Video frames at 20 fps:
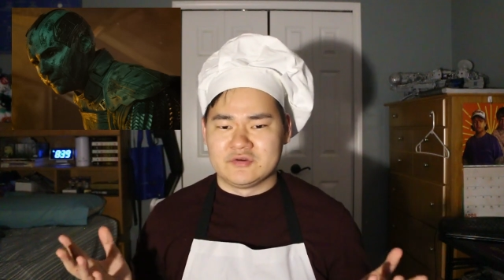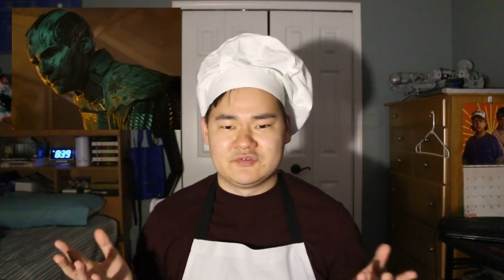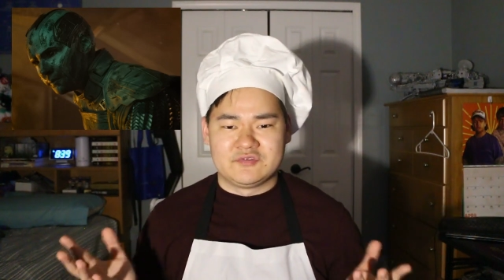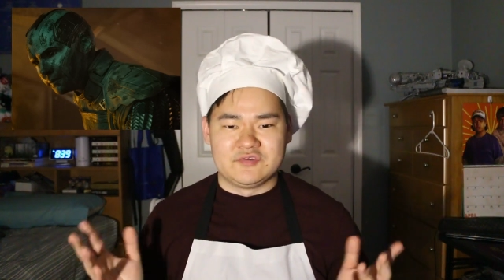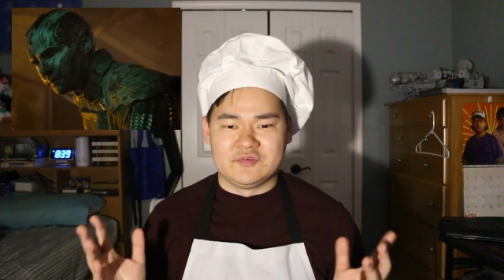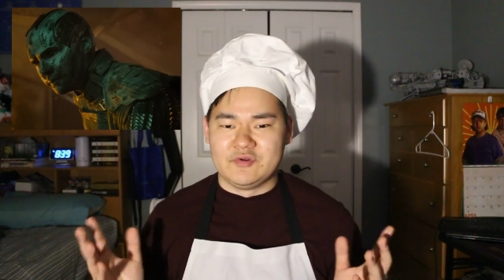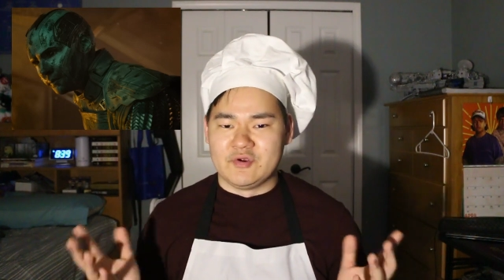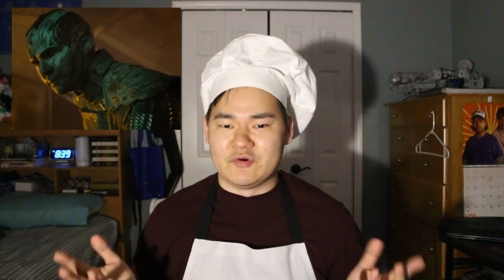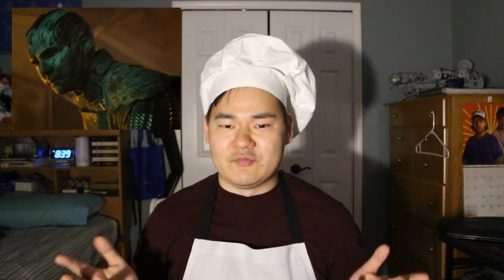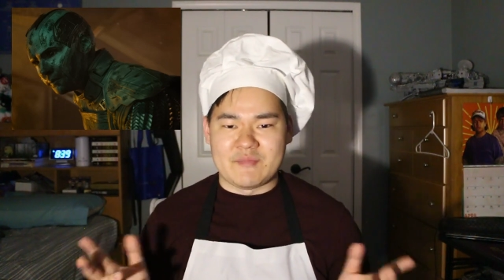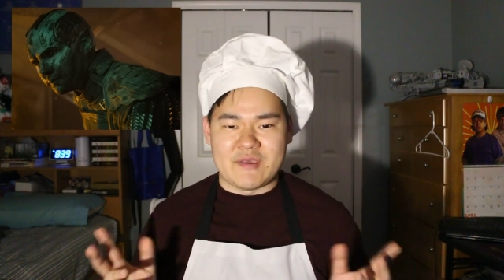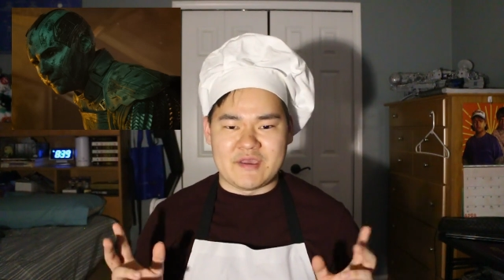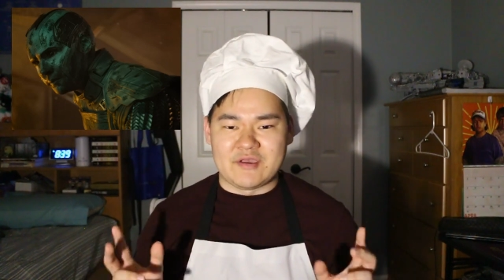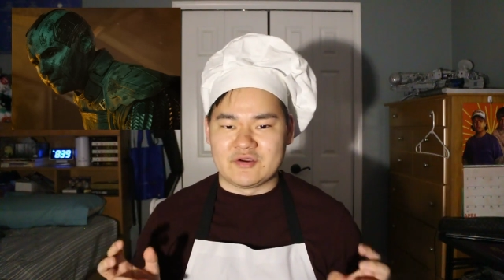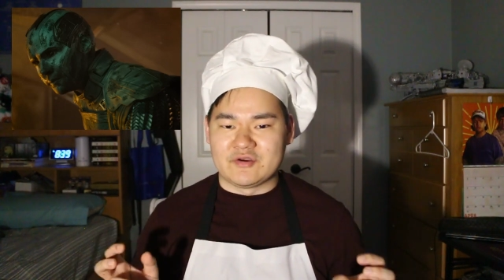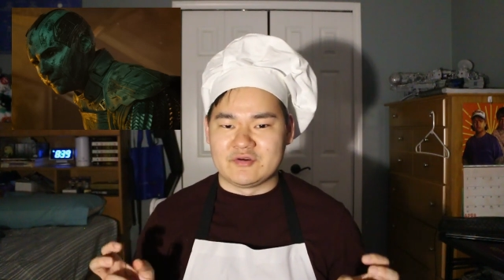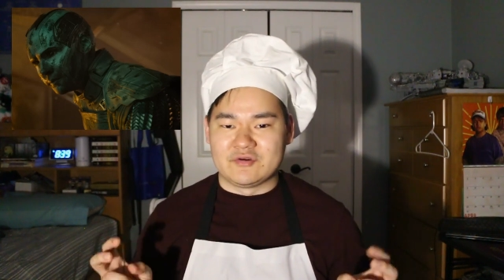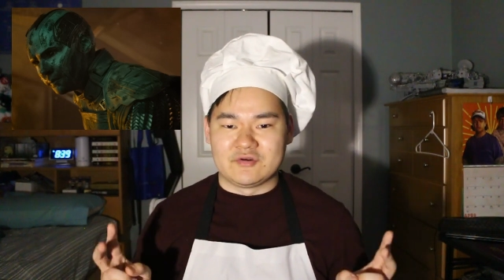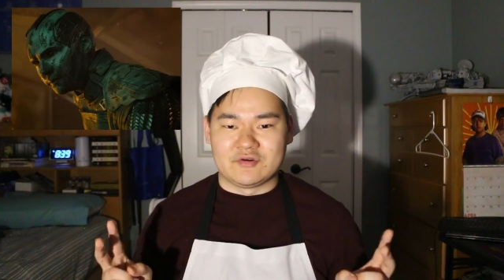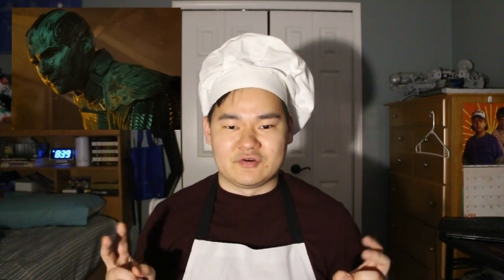
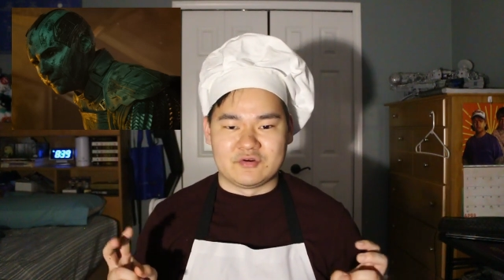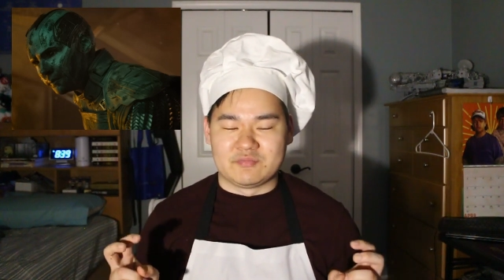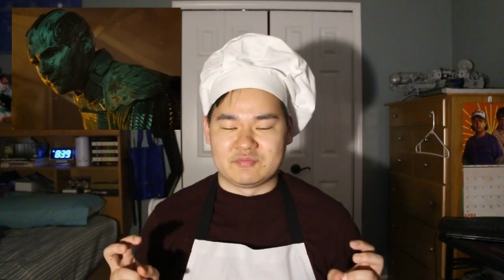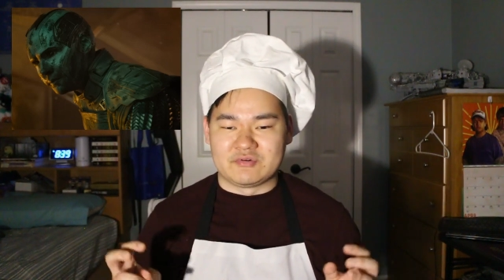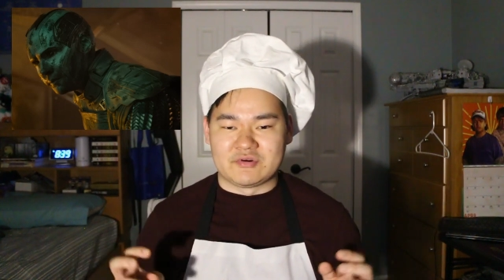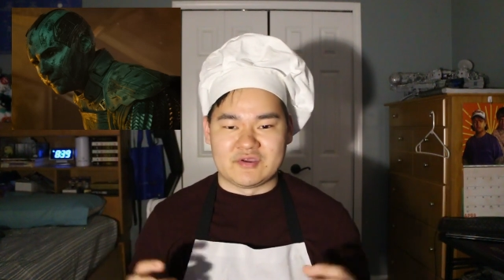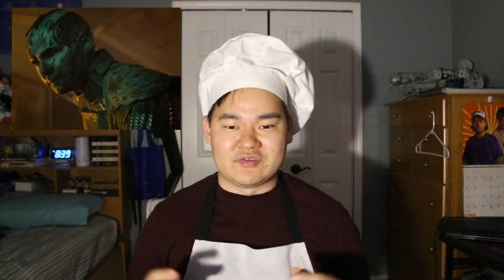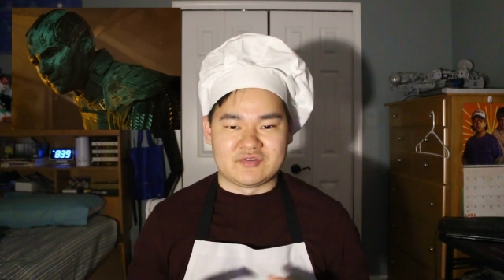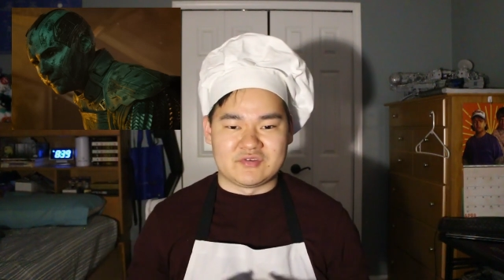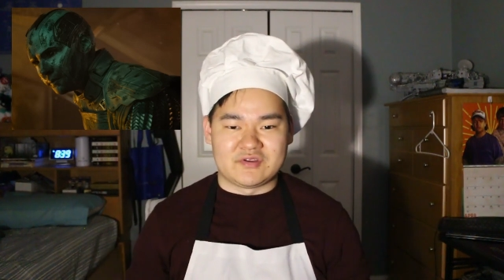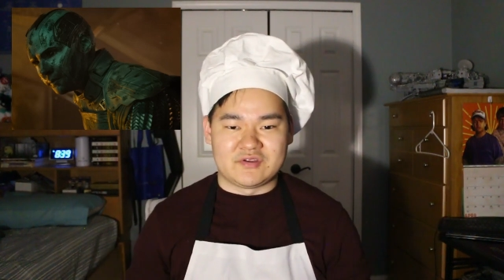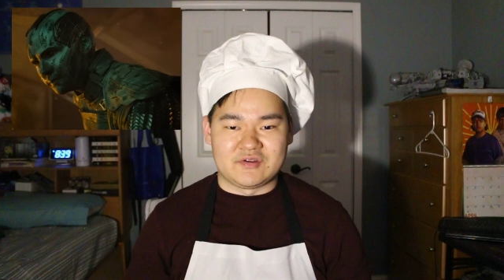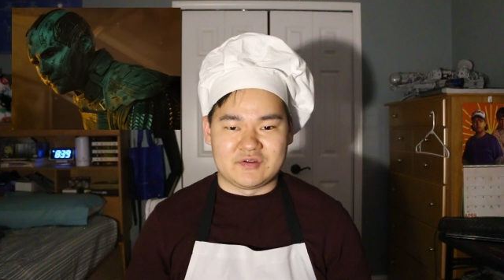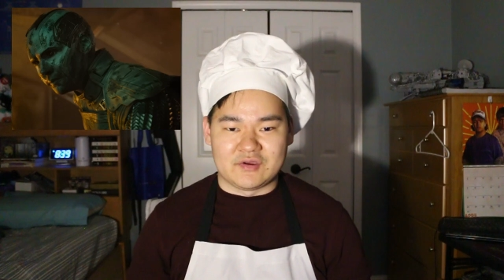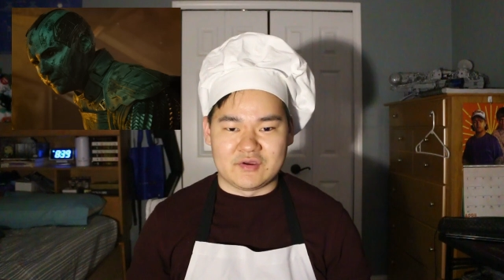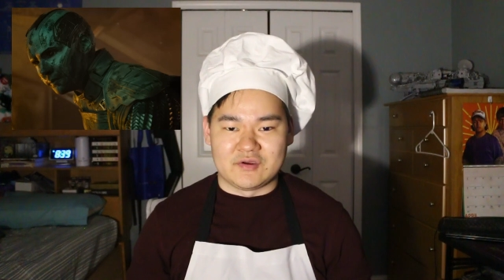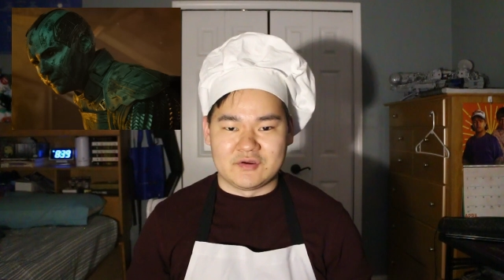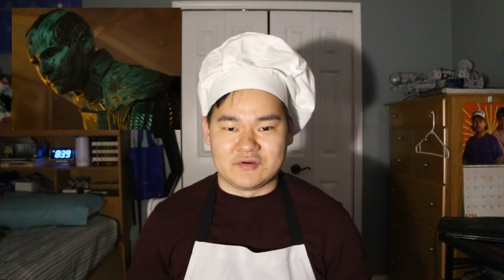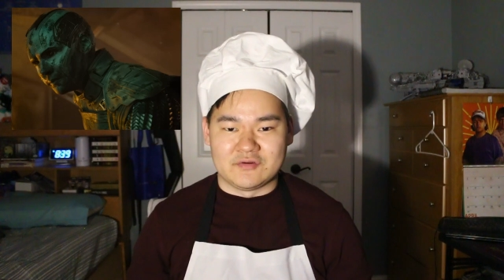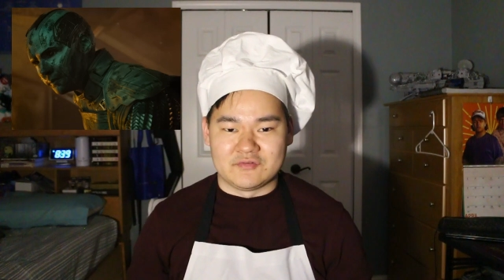pseudo-mayor or president
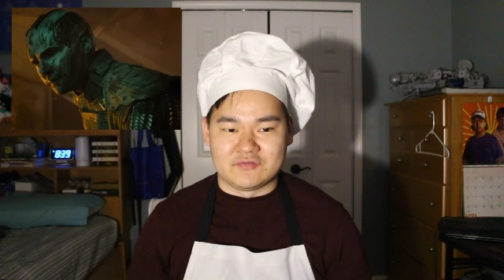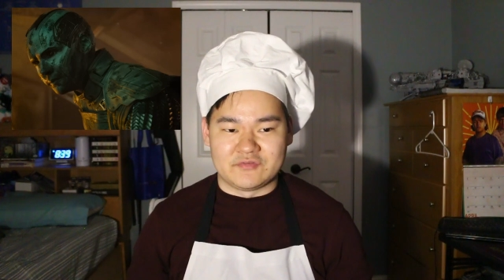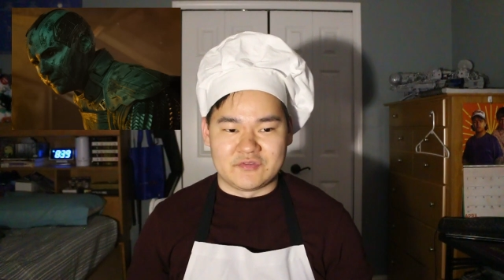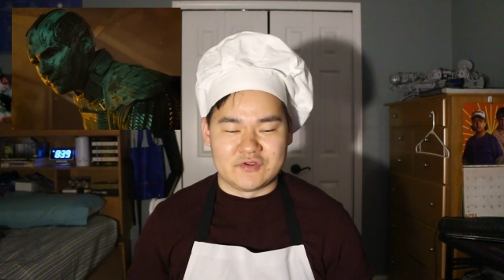of